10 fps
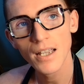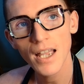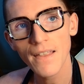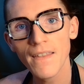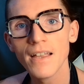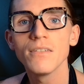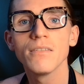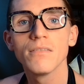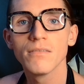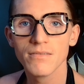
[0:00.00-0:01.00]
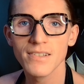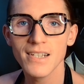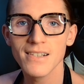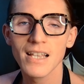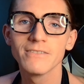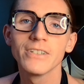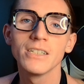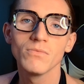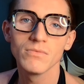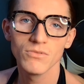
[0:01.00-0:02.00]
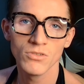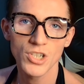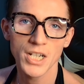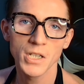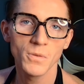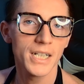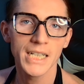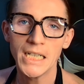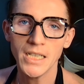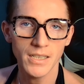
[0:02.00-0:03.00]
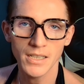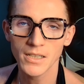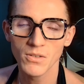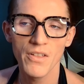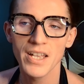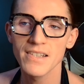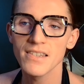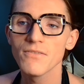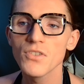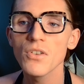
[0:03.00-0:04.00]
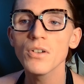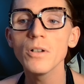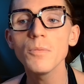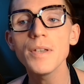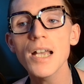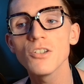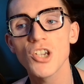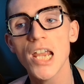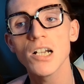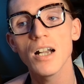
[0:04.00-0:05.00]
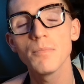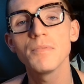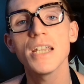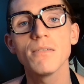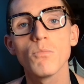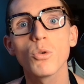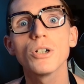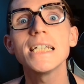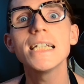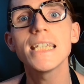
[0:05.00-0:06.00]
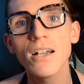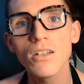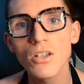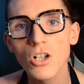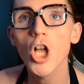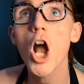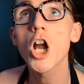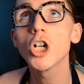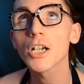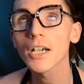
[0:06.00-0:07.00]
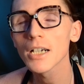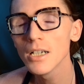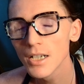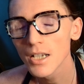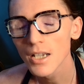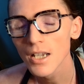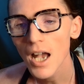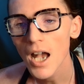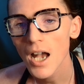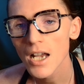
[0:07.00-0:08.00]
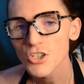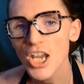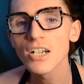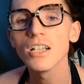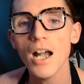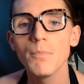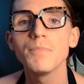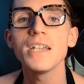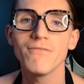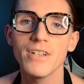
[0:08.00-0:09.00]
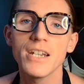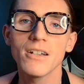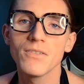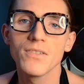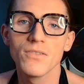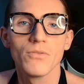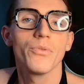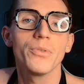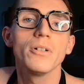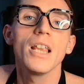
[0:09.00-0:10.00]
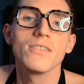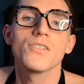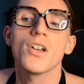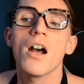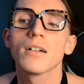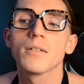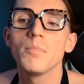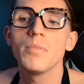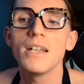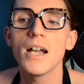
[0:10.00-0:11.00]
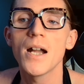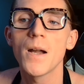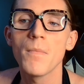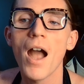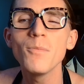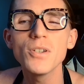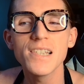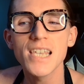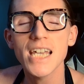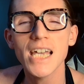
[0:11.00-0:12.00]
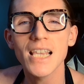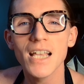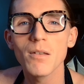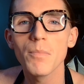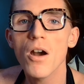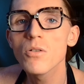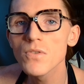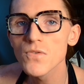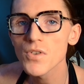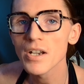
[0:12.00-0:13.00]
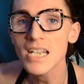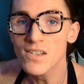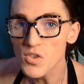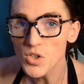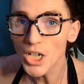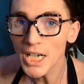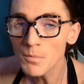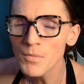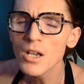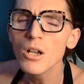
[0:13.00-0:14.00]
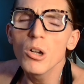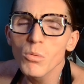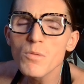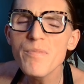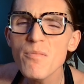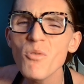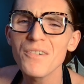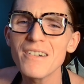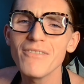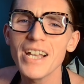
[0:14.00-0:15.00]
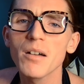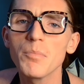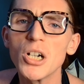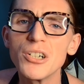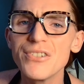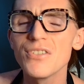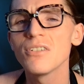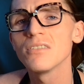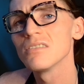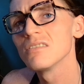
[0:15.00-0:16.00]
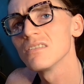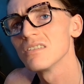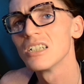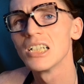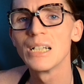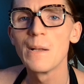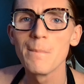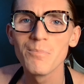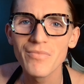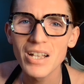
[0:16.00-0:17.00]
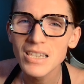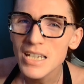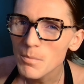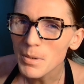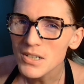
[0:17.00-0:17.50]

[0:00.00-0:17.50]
and then season 11, January, you know, all that stuff. So there will be a channel update, more detailed, longer channel update videos through Let's Talk. But I'm just thinking that the posts on Instagram will be more of like a personal, a little